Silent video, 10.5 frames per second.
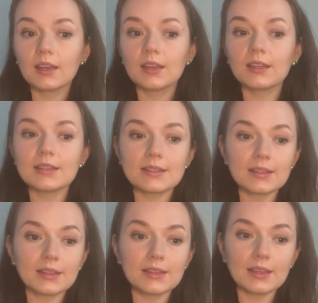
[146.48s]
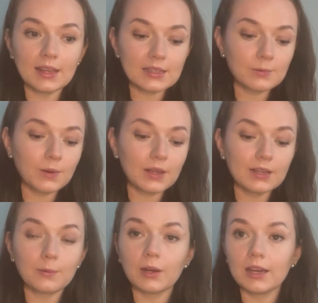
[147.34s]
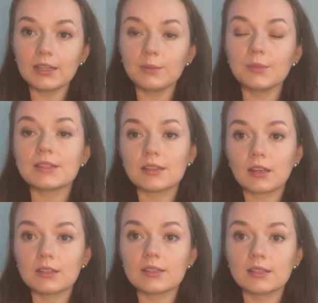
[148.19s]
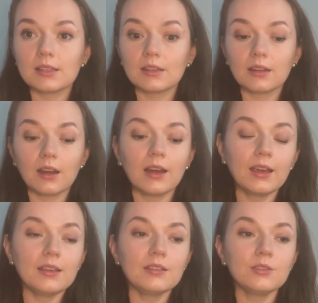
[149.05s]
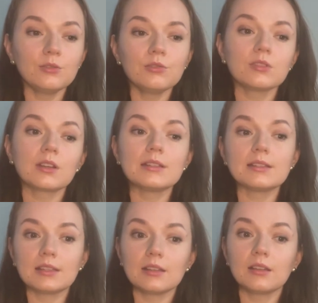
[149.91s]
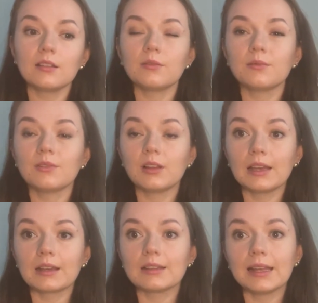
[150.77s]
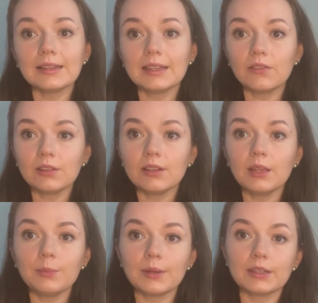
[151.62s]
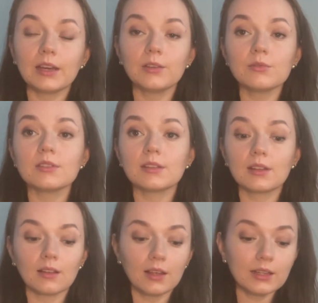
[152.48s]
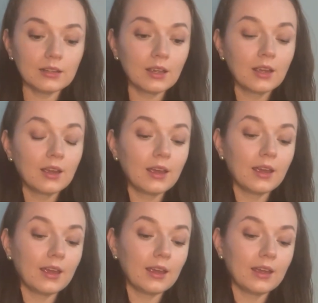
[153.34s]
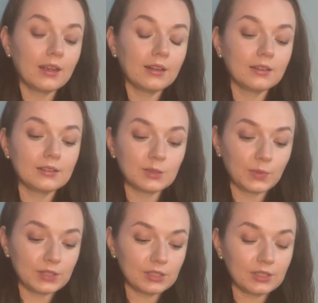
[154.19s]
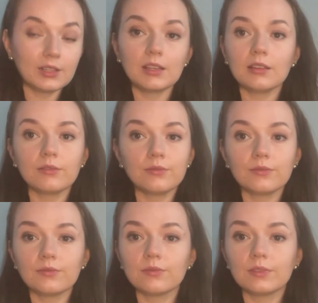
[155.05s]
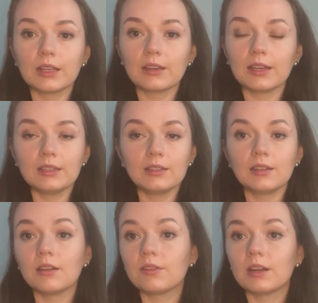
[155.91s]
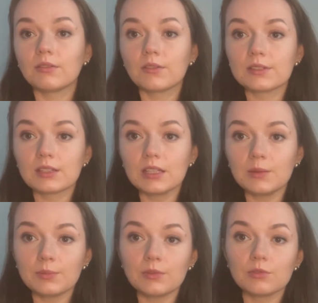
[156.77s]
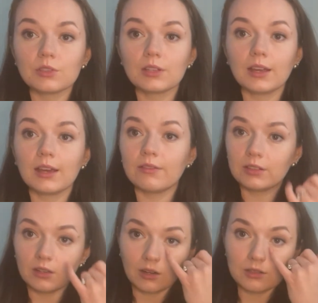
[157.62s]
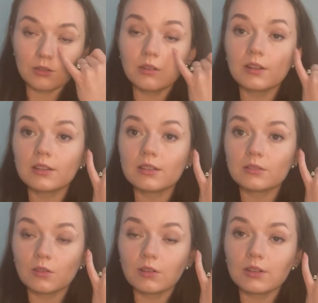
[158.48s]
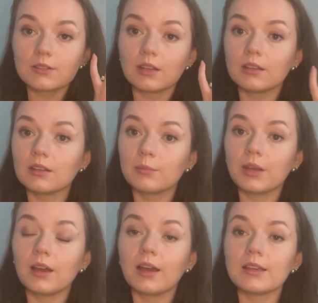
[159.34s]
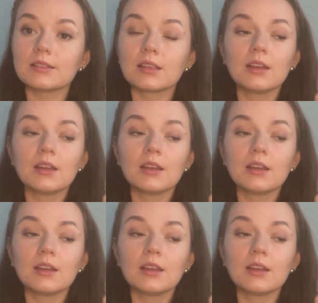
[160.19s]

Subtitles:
The next item is the concealer. I use concealer like not every day, but I use it a lot, and especially if like I didn't have enough of sleep. Usually I have a dark circles under my eyes.